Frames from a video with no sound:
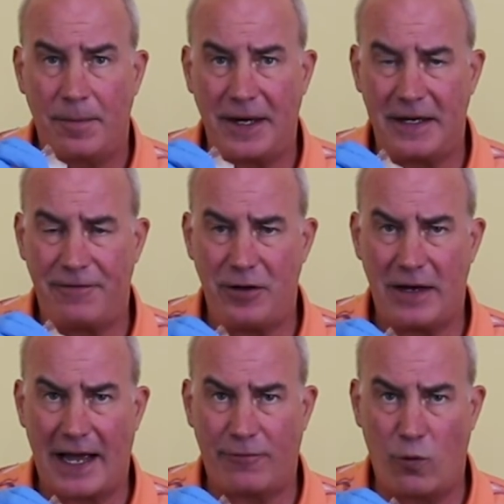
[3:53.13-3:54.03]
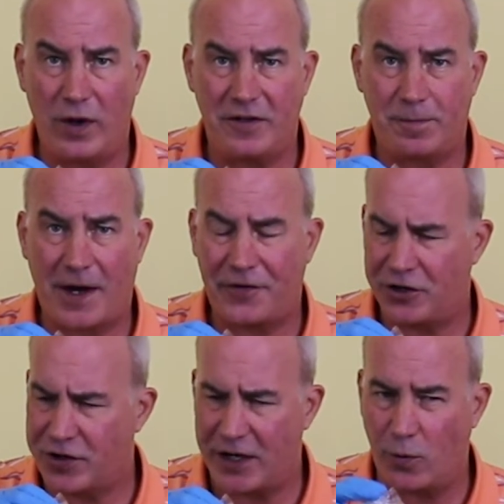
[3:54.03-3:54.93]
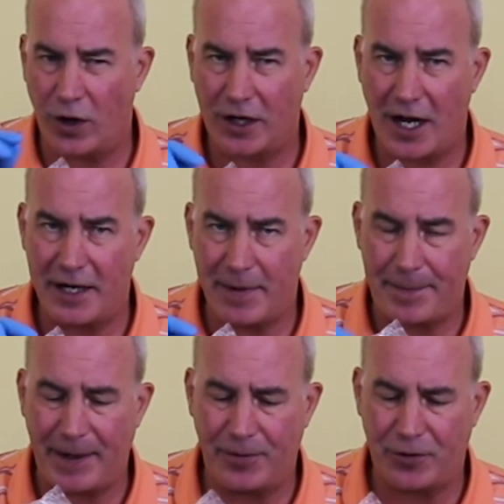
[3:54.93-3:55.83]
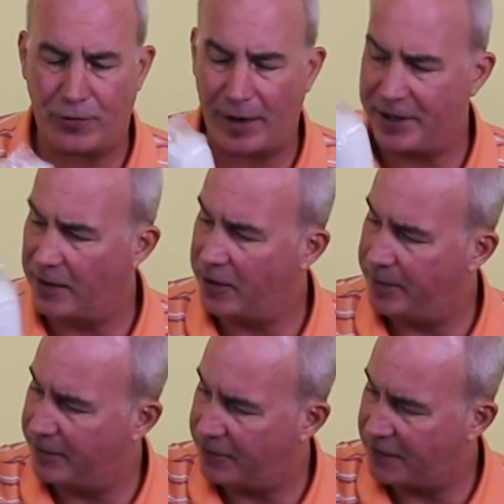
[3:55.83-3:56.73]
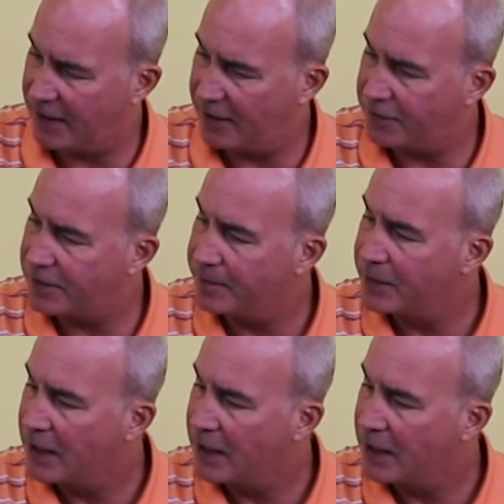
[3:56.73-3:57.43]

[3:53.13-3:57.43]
but if you have one spot that you're trying to work on, you might be able to rub it a little bit with these.